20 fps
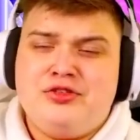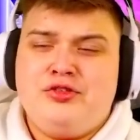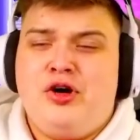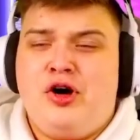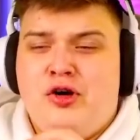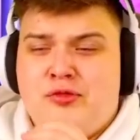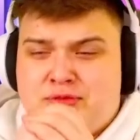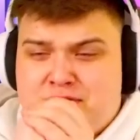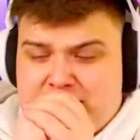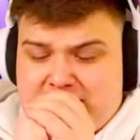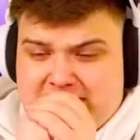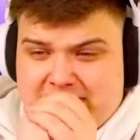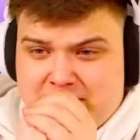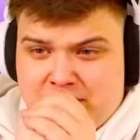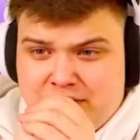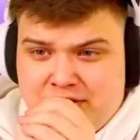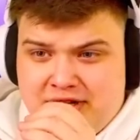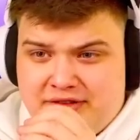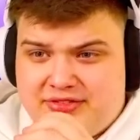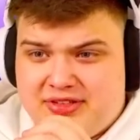hope so it's a good
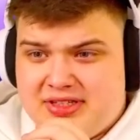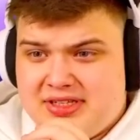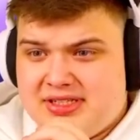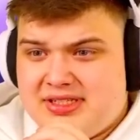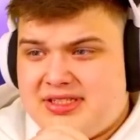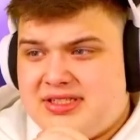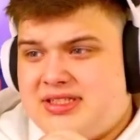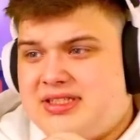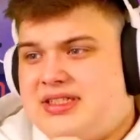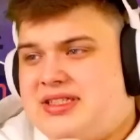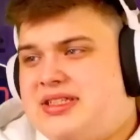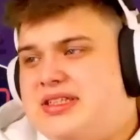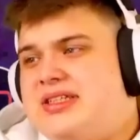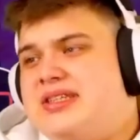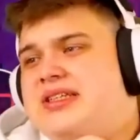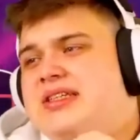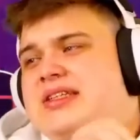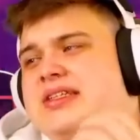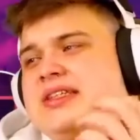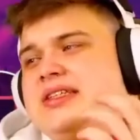one after this.
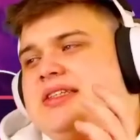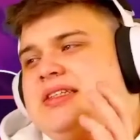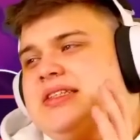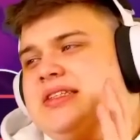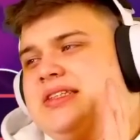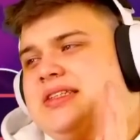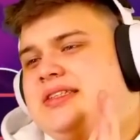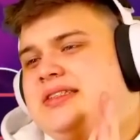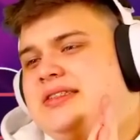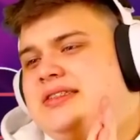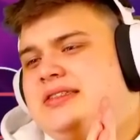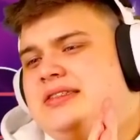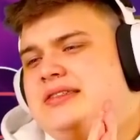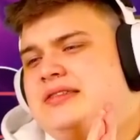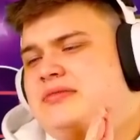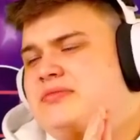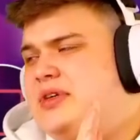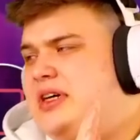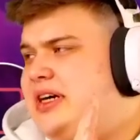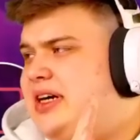Oh
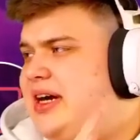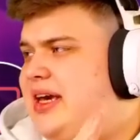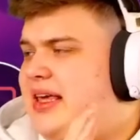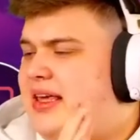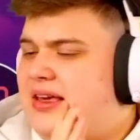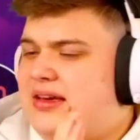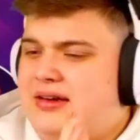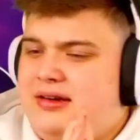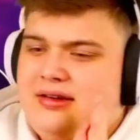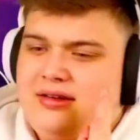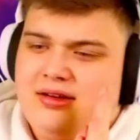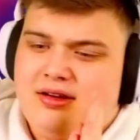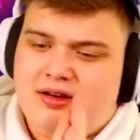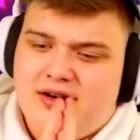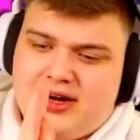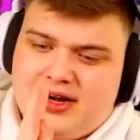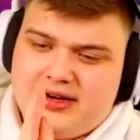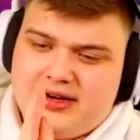my god. Alright.